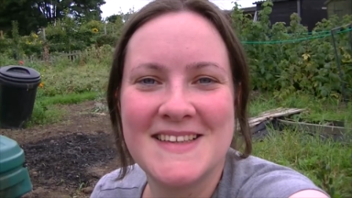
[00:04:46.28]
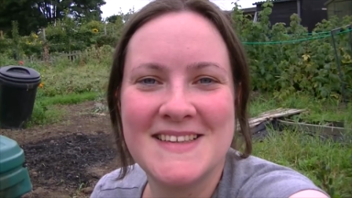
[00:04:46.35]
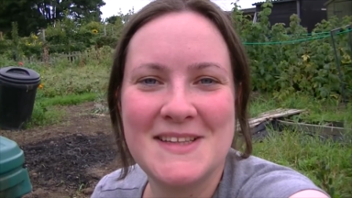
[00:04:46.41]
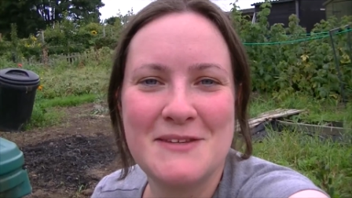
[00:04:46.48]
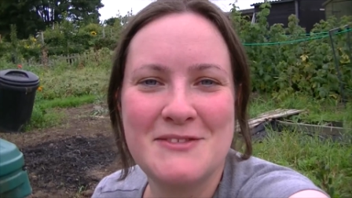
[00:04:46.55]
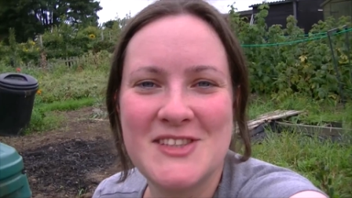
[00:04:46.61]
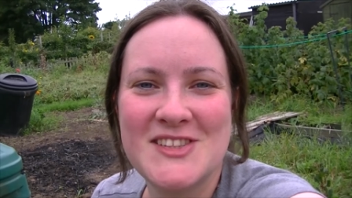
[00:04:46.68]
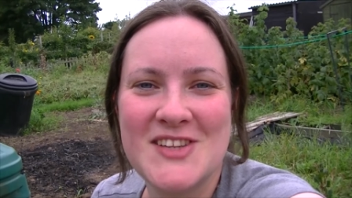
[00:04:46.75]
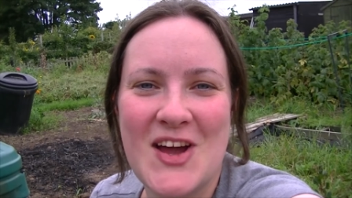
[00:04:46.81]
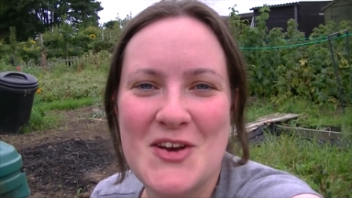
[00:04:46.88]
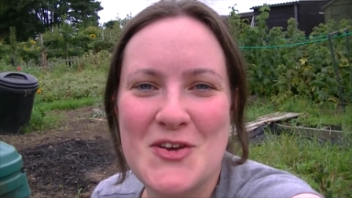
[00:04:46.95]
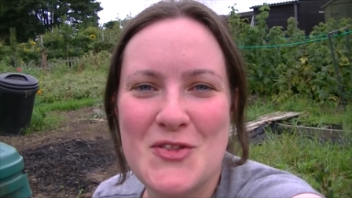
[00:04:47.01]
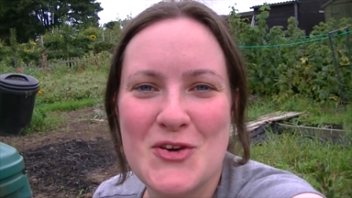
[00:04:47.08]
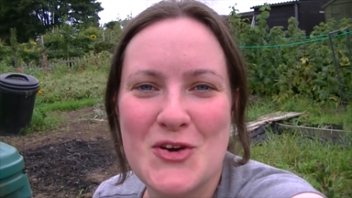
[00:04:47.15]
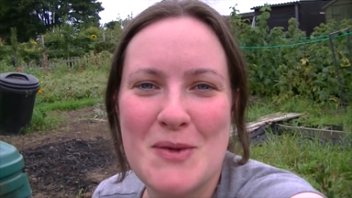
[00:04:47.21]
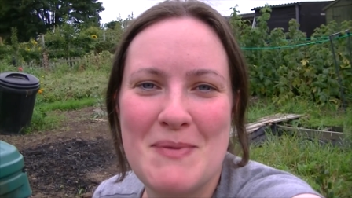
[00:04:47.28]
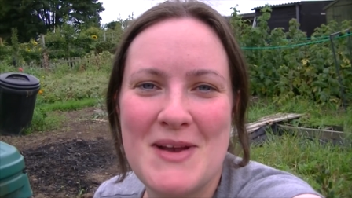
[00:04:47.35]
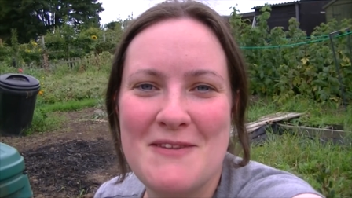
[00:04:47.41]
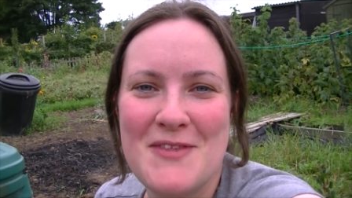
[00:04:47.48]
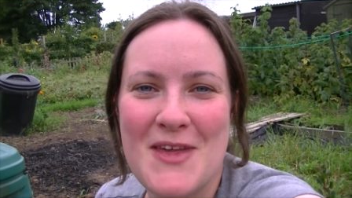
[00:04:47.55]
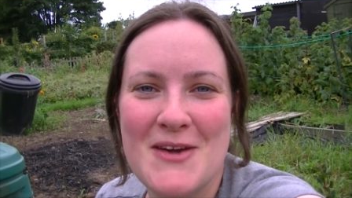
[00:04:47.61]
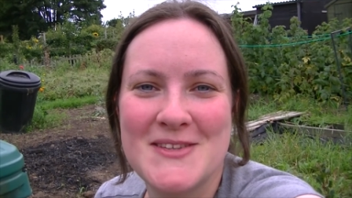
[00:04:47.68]
So I've just got another couple
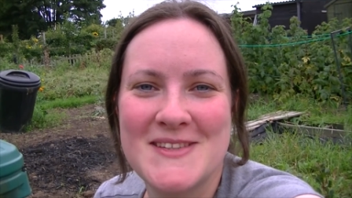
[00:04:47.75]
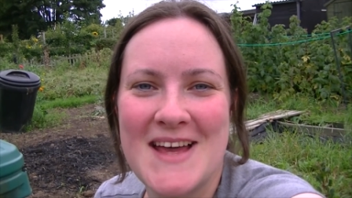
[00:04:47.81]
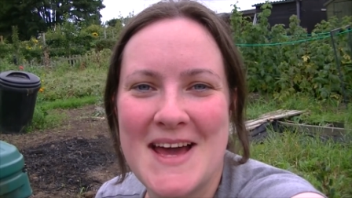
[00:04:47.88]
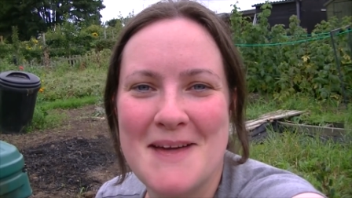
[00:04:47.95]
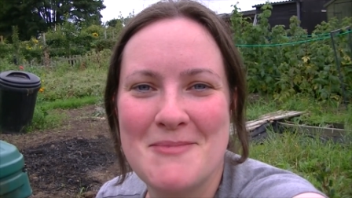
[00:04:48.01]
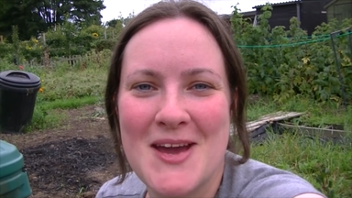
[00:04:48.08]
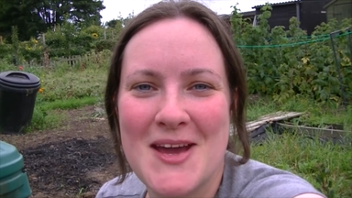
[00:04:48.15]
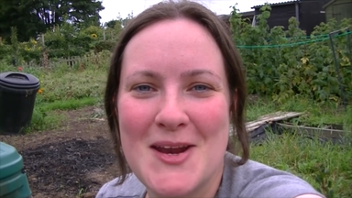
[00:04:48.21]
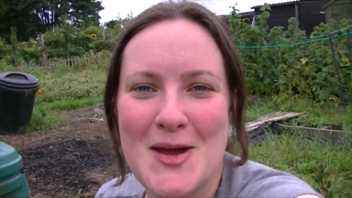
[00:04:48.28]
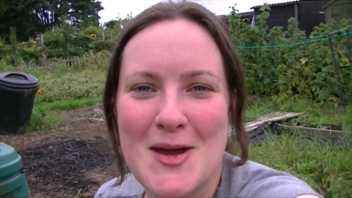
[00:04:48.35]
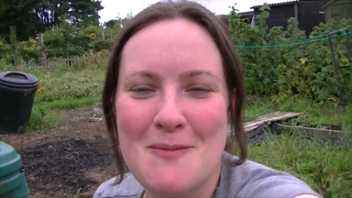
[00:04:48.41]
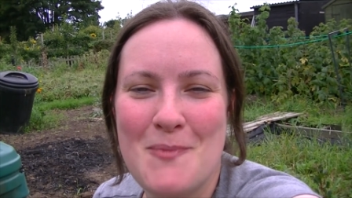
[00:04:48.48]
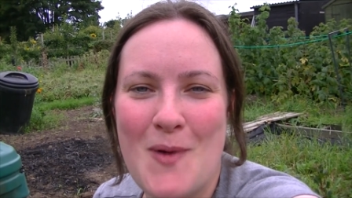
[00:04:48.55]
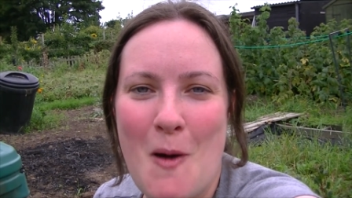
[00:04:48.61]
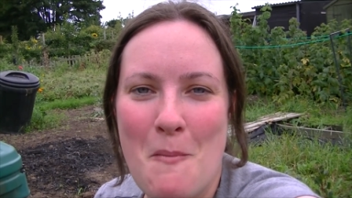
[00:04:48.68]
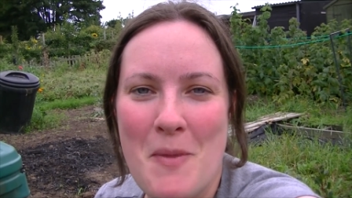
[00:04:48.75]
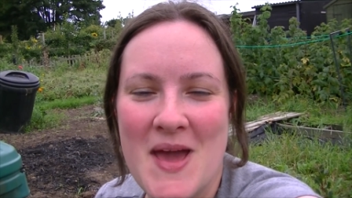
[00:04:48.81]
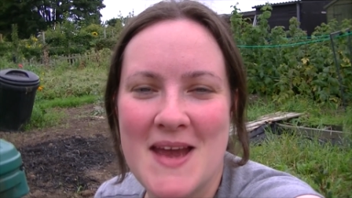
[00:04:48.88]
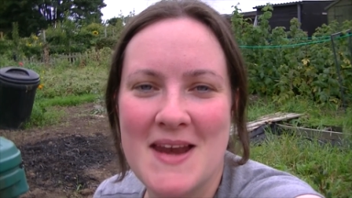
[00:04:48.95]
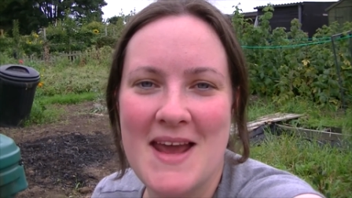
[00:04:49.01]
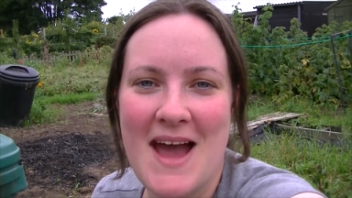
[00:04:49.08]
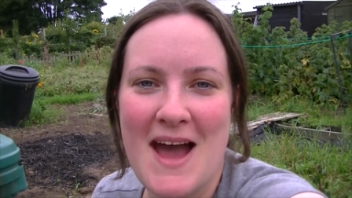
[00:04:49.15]
of those that I'm going to pop
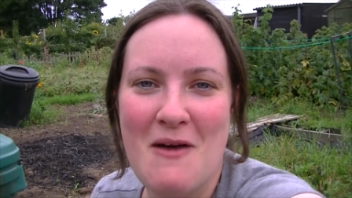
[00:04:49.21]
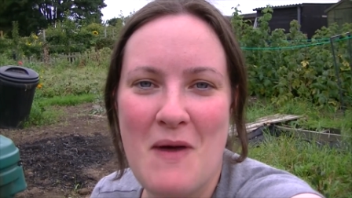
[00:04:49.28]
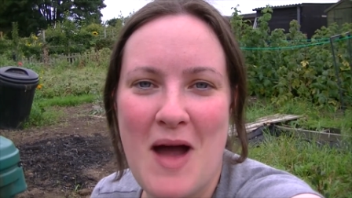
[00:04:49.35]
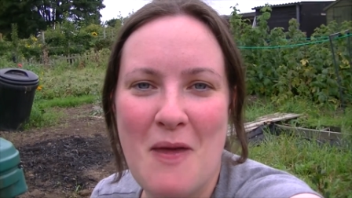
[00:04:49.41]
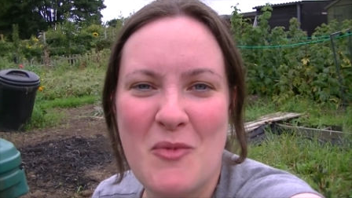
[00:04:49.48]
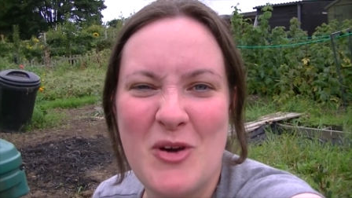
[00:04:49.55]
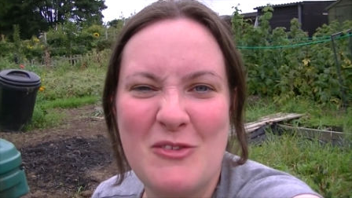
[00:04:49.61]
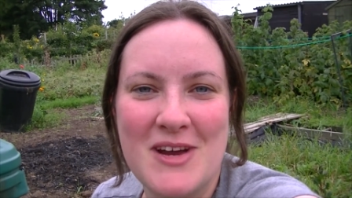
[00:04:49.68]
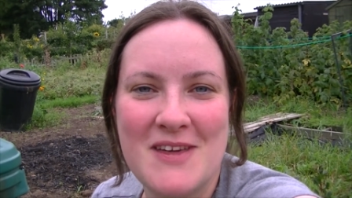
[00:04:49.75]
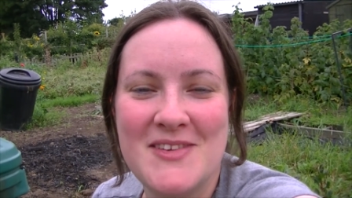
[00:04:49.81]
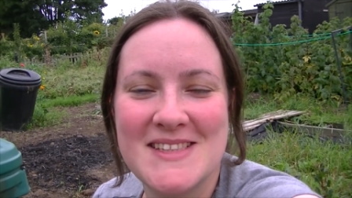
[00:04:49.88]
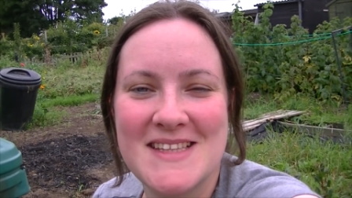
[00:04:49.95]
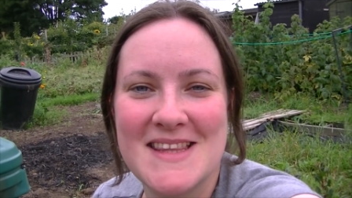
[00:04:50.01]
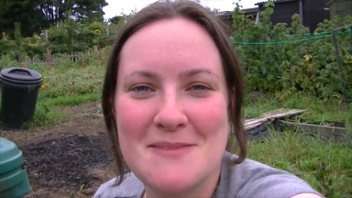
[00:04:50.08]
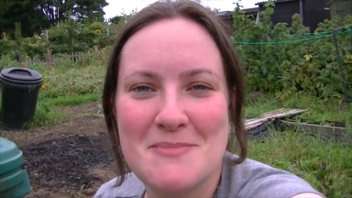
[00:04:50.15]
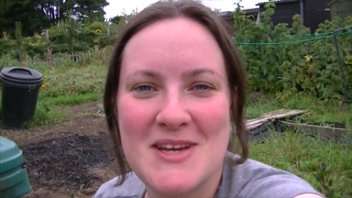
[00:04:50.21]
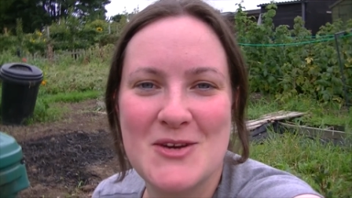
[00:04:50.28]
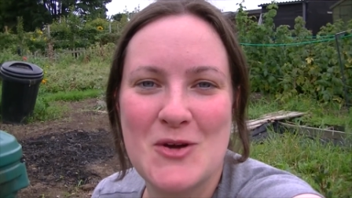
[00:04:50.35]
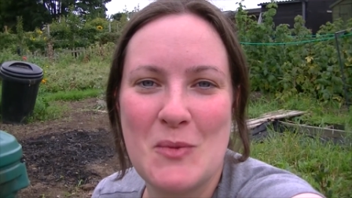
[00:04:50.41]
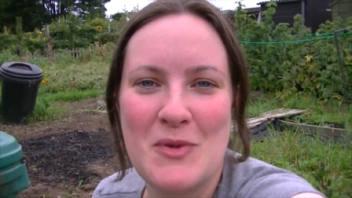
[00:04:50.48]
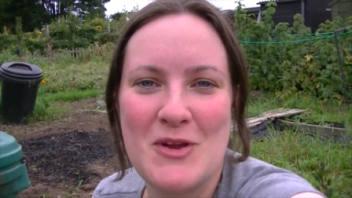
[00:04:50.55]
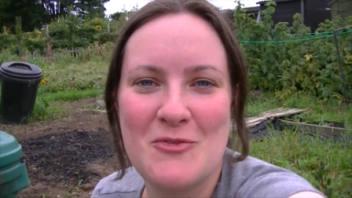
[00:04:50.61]
in now, and we'll revisit them in a
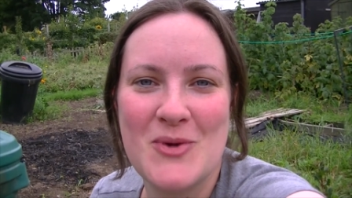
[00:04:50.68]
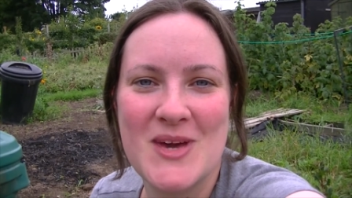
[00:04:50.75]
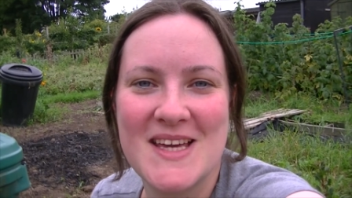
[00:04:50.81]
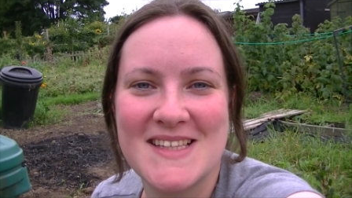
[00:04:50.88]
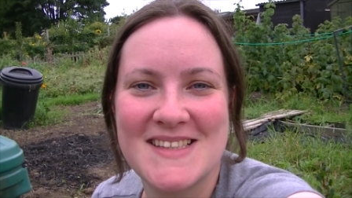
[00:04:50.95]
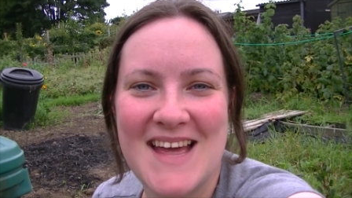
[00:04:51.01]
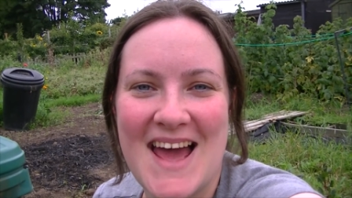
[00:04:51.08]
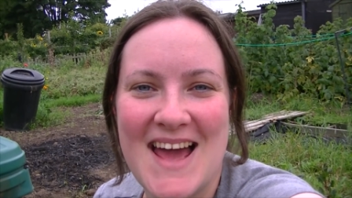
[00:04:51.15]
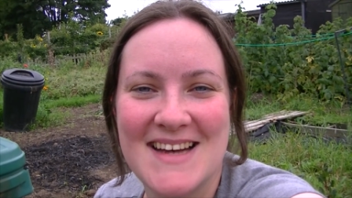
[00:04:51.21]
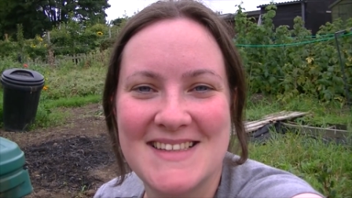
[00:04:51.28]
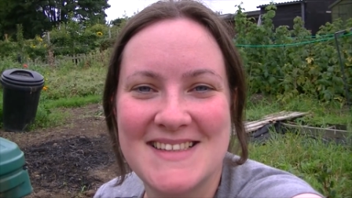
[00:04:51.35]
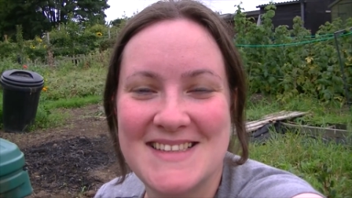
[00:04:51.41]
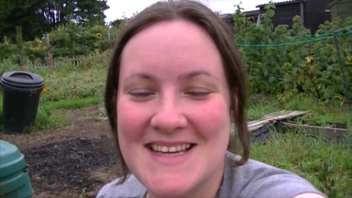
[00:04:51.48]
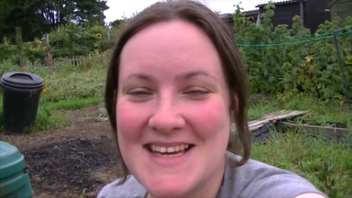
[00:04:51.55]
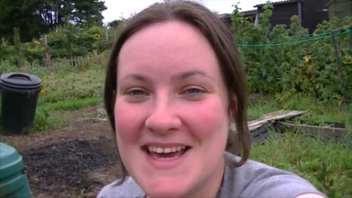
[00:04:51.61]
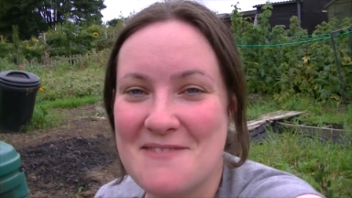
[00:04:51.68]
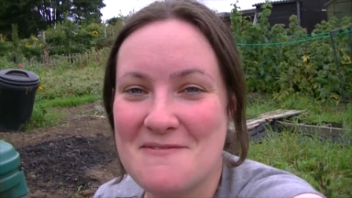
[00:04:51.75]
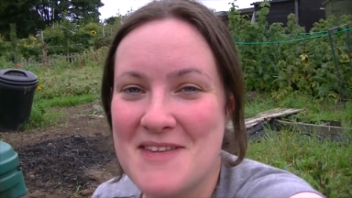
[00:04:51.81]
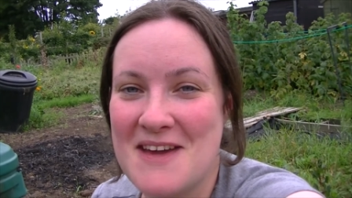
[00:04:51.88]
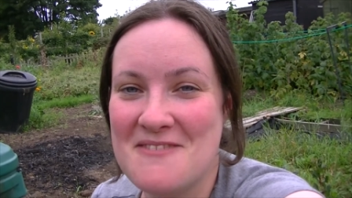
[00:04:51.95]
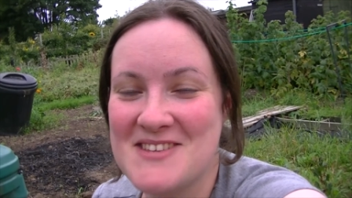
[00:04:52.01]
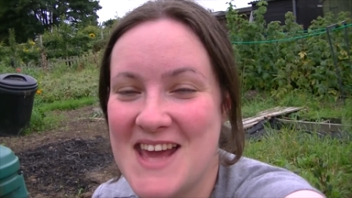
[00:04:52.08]
couple of weeks and see if
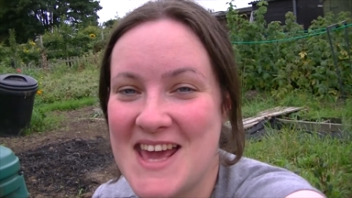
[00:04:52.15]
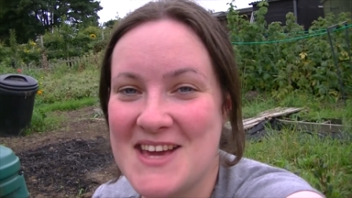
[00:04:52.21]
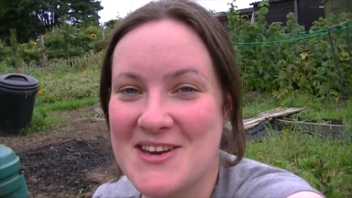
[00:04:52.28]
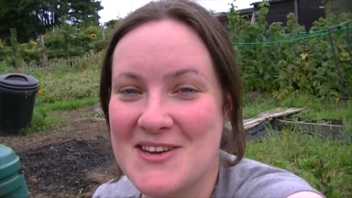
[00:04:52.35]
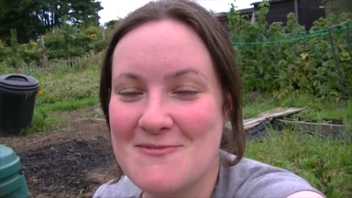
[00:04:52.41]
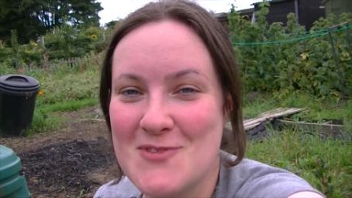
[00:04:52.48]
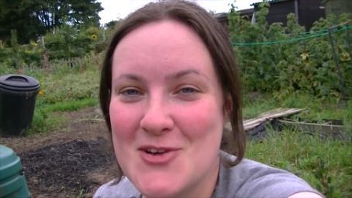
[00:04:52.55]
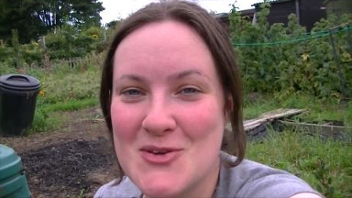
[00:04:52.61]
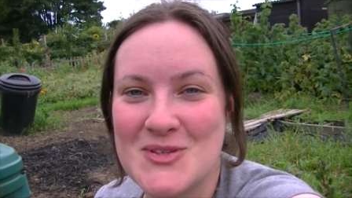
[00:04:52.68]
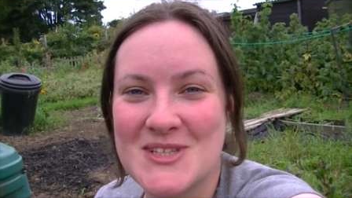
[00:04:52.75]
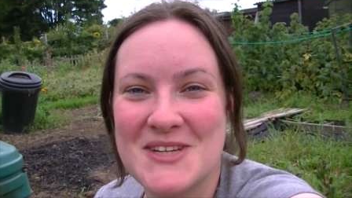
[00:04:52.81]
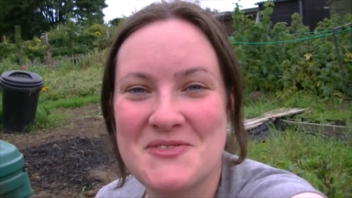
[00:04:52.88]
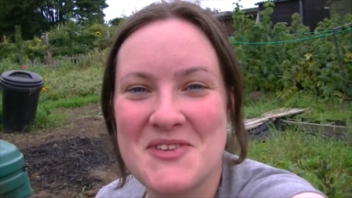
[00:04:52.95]
they've taken root.